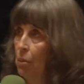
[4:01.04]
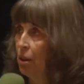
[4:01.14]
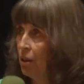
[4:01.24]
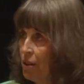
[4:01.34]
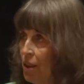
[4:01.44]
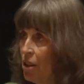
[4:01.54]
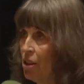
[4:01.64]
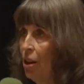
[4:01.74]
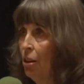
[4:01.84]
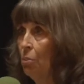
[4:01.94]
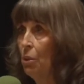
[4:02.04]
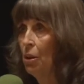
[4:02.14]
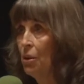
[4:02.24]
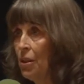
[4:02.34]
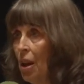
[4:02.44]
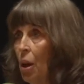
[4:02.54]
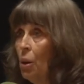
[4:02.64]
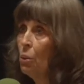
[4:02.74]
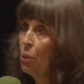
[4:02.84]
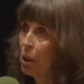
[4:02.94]
meals, shared meals,
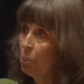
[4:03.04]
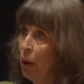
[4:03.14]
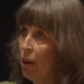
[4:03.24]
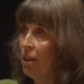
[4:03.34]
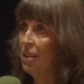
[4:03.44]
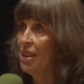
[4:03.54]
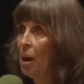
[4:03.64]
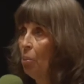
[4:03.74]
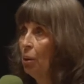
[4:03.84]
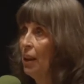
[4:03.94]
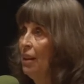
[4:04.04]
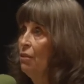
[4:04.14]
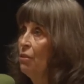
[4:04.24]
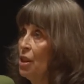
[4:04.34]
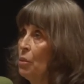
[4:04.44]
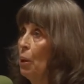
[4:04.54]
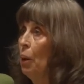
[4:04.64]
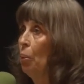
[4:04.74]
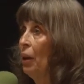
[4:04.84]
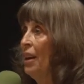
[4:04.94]
work parties, playing
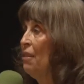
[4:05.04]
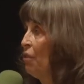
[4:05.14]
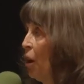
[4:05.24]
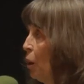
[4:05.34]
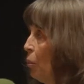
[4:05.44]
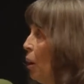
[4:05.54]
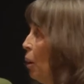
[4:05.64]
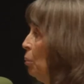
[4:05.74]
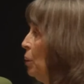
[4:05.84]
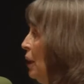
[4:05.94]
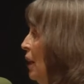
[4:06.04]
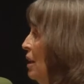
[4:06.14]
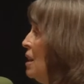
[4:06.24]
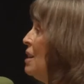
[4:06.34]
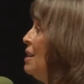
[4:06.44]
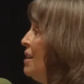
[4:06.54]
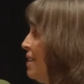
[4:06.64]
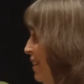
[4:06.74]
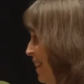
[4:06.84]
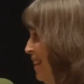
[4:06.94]
frisbee, playing volleyball, playing
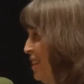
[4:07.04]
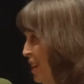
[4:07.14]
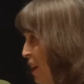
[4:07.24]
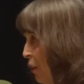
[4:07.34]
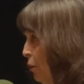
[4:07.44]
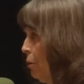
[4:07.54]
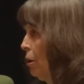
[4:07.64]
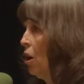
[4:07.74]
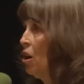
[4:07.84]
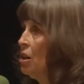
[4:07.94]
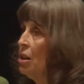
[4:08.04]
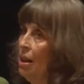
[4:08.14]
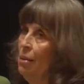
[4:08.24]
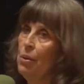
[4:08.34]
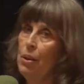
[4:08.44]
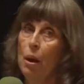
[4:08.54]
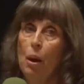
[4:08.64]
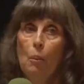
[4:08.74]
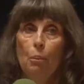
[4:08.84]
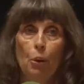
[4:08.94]
anything together, card games,
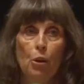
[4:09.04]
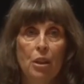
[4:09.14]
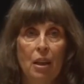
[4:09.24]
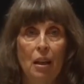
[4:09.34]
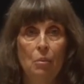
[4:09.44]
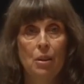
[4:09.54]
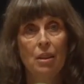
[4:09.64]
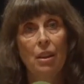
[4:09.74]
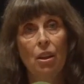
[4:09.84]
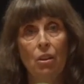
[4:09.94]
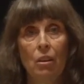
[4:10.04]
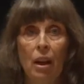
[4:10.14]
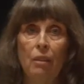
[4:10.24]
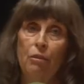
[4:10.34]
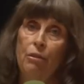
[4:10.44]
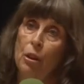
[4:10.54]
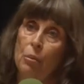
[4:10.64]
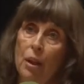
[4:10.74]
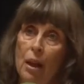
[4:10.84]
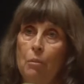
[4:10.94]
board games, theater night,
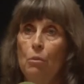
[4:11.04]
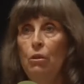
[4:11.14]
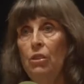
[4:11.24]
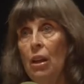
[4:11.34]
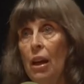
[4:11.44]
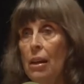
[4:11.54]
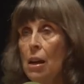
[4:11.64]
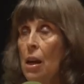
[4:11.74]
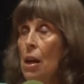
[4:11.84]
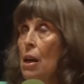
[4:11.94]
film night, movie night,